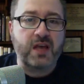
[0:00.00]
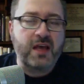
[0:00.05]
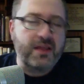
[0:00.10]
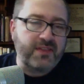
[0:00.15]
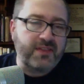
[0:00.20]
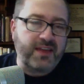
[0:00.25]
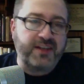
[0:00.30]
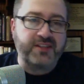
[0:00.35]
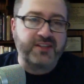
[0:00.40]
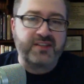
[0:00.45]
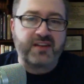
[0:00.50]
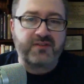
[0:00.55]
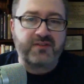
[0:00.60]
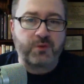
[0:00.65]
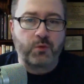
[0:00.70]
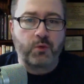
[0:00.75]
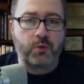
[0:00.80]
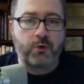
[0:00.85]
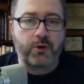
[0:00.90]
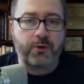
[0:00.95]
They just have to
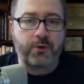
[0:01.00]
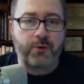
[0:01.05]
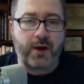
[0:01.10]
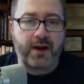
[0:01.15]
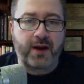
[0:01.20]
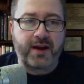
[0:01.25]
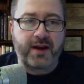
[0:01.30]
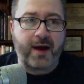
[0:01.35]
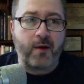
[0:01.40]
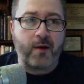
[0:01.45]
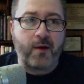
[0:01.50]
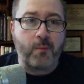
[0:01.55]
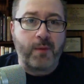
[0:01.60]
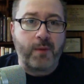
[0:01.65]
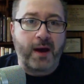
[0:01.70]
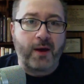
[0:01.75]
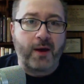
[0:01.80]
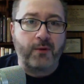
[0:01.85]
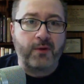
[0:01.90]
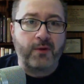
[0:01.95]
worry right now
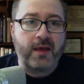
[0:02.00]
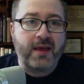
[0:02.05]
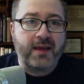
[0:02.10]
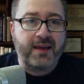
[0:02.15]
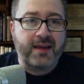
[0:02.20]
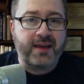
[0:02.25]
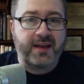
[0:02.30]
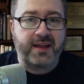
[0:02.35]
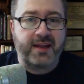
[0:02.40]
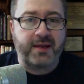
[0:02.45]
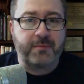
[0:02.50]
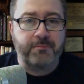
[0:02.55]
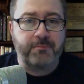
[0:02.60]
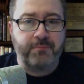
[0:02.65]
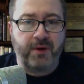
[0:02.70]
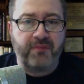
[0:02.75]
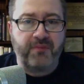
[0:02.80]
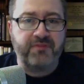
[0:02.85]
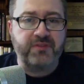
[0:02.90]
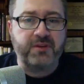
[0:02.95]
about getting
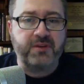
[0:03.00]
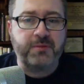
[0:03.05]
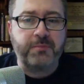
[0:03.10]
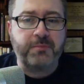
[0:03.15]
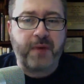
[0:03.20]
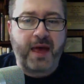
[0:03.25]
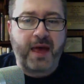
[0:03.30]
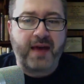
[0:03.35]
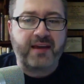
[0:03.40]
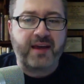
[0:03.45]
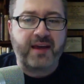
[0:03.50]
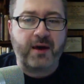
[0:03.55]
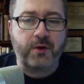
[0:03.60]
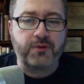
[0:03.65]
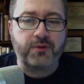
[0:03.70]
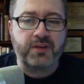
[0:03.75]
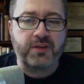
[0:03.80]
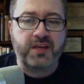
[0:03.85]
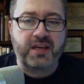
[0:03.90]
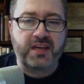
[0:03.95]
Bufflin back
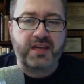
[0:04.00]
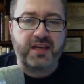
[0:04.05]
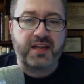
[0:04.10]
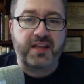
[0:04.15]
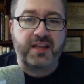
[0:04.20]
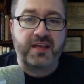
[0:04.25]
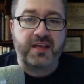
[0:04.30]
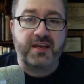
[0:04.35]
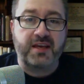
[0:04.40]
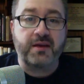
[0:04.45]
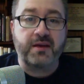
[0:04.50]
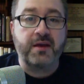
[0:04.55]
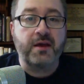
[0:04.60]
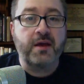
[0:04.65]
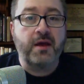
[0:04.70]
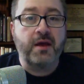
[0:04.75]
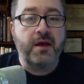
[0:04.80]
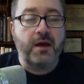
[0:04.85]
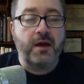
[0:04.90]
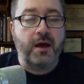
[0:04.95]
healthy, getting
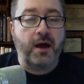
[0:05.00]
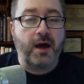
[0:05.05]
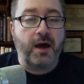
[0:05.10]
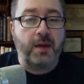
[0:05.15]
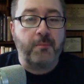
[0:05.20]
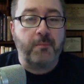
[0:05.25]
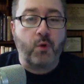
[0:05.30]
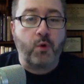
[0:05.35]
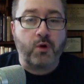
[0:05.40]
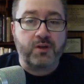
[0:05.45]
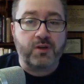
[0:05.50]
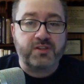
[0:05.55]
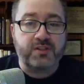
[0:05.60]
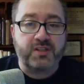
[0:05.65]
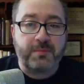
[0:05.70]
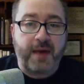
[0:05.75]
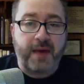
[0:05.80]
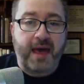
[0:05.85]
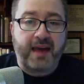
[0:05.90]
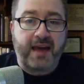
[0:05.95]
Morrissey
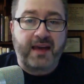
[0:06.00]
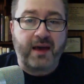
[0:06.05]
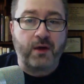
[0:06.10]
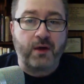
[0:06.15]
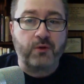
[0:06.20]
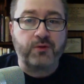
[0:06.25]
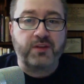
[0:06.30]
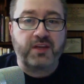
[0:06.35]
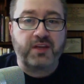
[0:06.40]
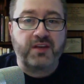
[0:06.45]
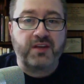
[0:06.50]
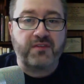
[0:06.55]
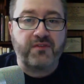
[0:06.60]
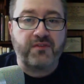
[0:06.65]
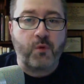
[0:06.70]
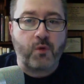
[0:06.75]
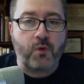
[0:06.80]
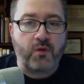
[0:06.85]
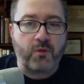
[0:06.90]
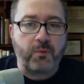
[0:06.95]
back healthy
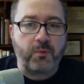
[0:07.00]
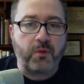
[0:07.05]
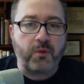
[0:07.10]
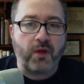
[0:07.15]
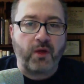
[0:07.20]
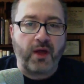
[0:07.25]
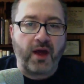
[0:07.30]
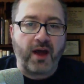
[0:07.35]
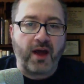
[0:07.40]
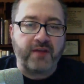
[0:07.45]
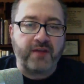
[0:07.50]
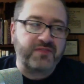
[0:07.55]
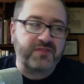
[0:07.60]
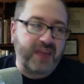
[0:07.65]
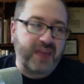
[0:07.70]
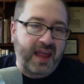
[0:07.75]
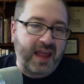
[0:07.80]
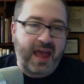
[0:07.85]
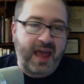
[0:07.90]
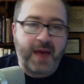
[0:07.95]
for the playoffs. If
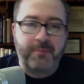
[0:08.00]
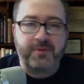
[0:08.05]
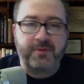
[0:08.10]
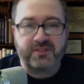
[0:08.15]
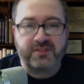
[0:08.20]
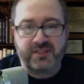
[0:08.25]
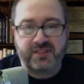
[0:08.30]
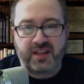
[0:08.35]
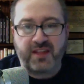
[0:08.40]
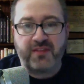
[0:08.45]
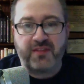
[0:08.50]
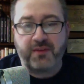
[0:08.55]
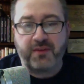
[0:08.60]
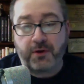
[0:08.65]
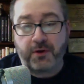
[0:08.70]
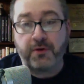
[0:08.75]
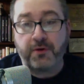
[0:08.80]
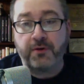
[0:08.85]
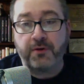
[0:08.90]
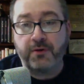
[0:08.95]
that happens, then
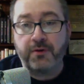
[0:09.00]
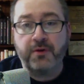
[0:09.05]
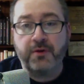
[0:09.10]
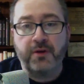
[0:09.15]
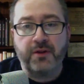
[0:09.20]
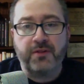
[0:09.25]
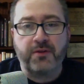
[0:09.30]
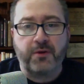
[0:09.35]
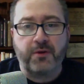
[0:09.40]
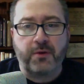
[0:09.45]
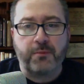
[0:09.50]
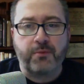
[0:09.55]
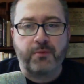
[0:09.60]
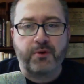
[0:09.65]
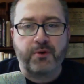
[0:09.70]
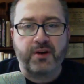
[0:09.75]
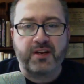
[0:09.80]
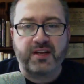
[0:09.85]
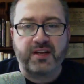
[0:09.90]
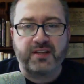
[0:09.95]
they're in
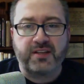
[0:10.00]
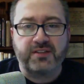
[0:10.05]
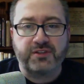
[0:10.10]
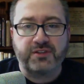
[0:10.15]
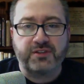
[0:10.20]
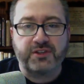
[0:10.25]
pretty decent shape.